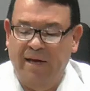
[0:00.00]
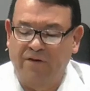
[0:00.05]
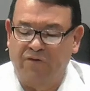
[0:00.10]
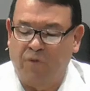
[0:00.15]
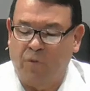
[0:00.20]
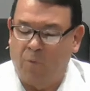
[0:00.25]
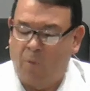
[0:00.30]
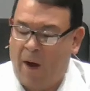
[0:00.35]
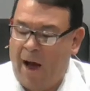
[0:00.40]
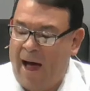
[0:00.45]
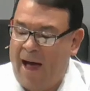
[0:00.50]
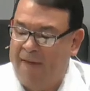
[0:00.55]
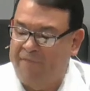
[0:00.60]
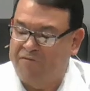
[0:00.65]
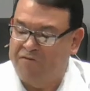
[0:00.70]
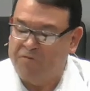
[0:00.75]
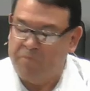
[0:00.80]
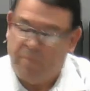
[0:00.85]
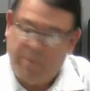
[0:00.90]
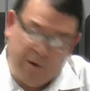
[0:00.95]
arrived
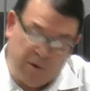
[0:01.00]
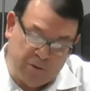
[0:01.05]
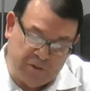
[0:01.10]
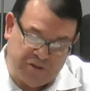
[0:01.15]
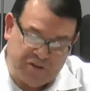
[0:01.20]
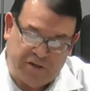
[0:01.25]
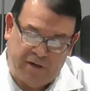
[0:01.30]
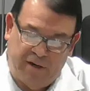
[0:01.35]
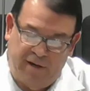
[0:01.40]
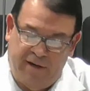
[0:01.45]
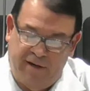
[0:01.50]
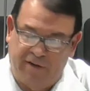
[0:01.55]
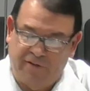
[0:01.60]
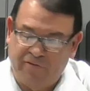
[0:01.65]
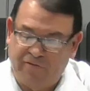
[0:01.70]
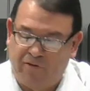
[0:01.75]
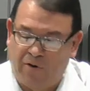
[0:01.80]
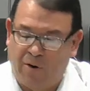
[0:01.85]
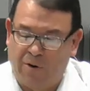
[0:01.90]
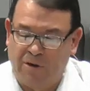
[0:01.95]
spiritually as
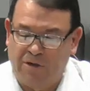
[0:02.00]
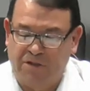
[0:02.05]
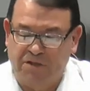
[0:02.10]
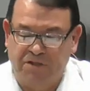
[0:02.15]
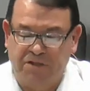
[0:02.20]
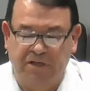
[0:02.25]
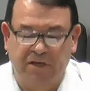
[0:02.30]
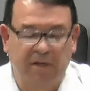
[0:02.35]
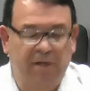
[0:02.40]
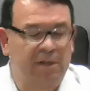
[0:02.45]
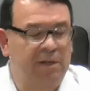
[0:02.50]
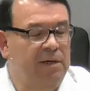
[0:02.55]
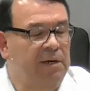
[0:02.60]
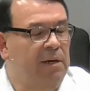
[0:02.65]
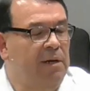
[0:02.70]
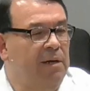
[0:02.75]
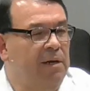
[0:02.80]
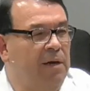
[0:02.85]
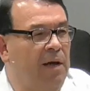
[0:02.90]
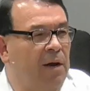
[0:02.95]
far as,
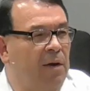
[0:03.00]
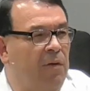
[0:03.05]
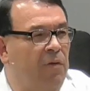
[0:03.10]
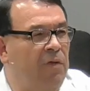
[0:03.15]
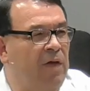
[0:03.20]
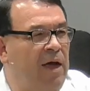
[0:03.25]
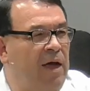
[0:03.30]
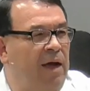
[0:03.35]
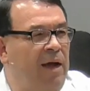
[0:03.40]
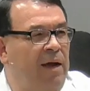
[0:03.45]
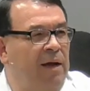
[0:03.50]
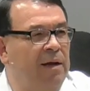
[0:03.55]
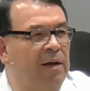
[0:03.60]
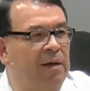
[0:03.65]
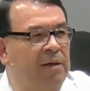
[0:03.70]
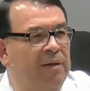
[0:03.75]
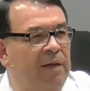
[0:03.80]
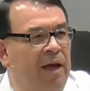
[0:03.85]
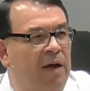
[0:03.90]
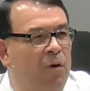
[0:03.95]
you know, they,
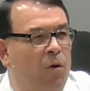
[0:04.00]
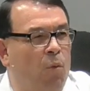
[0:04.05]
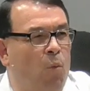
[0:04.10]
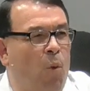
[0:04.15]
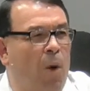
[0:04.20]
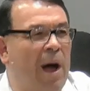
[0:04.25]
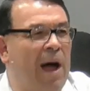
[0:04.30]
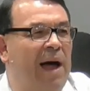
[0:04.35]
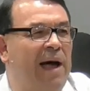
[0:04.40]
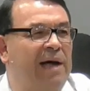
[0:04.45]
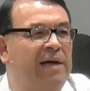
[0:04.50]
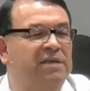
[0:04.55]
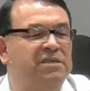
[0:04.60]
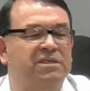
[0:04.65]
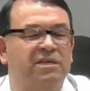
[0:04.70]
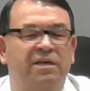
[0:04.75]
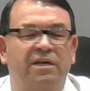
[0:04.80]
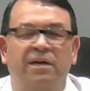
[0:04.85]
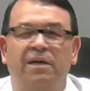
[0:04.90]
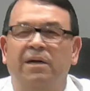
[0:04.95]
they are wise.
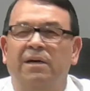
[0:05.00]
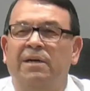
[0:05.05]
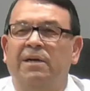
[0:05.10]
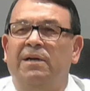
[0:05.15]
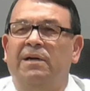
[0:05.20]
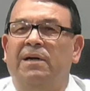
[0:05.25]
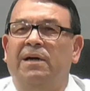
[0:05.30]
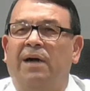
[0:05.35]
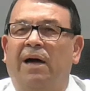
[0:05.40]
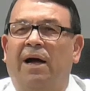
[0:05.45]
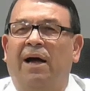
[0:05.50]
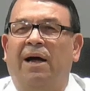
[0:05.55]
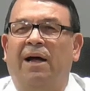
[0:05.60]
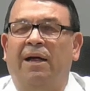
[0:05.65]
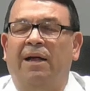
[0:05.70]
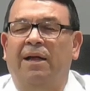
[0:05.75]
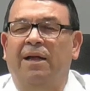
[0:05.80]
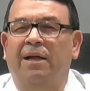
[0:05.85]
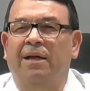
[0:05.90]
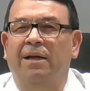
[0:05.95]
And I
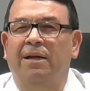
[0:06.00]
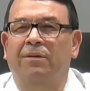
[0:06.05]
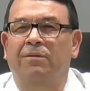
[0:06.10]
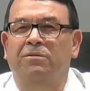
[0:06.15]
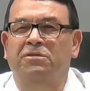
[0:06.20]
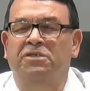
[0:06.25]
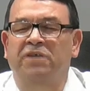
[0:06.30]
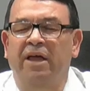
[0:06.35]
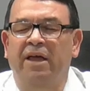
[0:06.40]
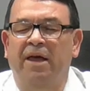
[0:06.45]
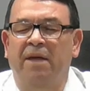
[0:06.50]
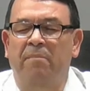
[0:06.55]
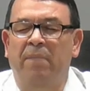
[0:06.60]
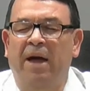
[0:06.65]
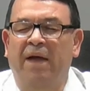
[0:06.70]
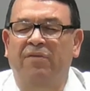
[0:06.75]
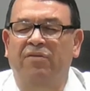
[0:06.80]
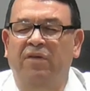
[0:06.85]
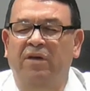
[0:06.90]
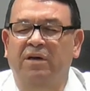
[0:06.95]
was thinking
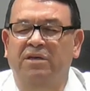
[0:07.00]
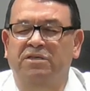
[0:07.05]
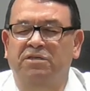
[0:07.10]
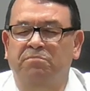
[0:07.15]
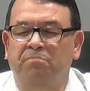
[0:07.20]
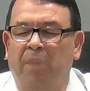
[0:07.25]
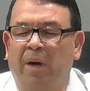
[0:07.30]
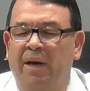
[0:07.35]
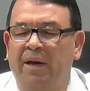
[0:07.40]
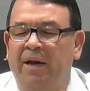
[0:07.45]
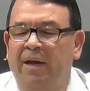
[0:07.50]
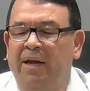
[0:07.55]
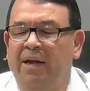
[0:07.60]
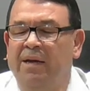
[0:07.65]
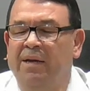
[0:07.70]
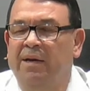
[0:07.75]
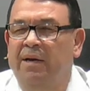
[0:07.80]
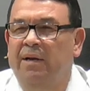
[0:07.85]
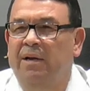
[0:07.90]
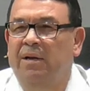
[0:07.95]
about this Monday
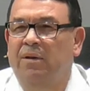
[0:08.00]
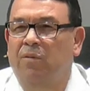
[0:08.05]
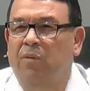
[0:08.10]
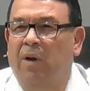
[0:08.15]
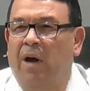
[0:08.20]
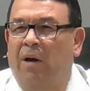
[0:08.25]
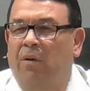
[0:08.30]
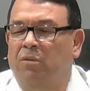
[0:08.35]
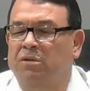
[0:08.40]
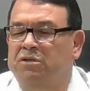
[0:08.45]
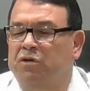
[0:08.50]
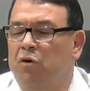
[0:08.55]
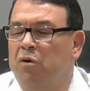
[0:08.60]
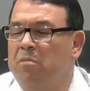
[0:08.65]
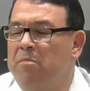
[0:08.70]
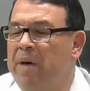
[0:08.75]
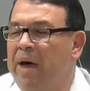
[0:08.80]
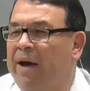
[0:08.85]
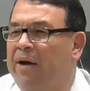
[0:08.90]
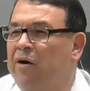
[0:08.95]
when I was going
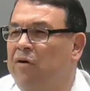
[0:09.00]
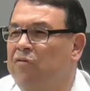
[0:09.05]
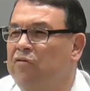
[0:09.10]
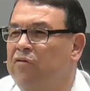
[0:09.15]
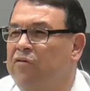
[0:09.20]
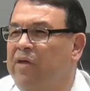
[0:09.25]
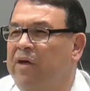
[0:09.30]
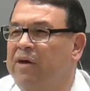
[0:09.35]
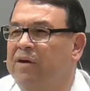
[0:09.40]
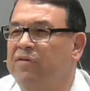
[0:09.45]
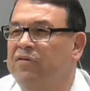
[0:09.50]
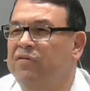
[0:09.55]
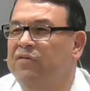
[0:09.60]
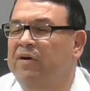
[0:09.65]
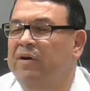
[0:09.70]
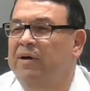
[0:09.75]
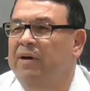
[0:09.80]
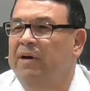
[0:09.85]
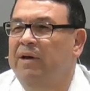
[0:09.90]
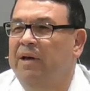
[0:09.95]
back over this,
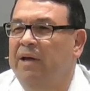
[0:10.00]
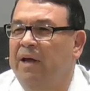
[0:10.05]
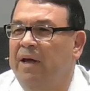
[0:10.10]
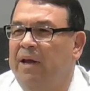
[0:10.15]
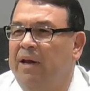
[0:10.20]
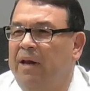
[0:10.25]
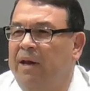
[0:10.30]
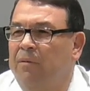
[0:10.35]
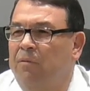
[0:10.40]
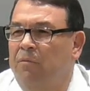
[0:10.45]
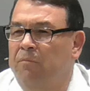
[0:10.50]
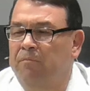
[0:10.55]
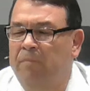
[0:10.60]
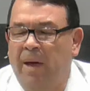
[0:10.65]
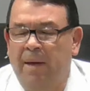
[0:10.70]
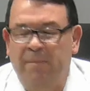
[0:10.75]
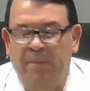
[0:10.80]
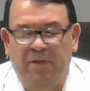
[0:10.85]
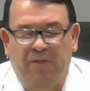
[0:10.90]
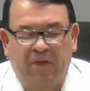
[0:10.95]
and it made
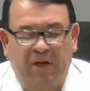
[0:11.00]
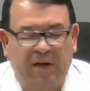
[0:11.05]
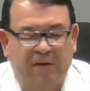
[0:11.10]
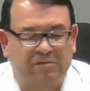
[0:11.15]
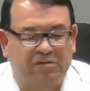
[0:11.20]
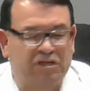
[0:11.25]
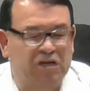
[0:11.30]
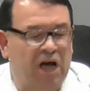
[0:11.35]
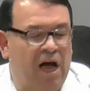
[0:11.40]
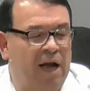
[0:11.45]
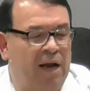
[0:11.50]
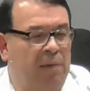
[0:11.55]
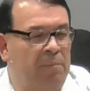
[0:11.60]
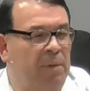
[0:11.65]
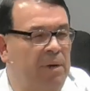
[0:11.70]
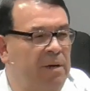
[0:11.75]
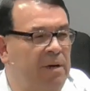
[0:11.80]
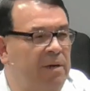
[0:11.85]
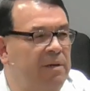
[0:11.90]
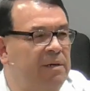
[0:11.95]
me think of Solomon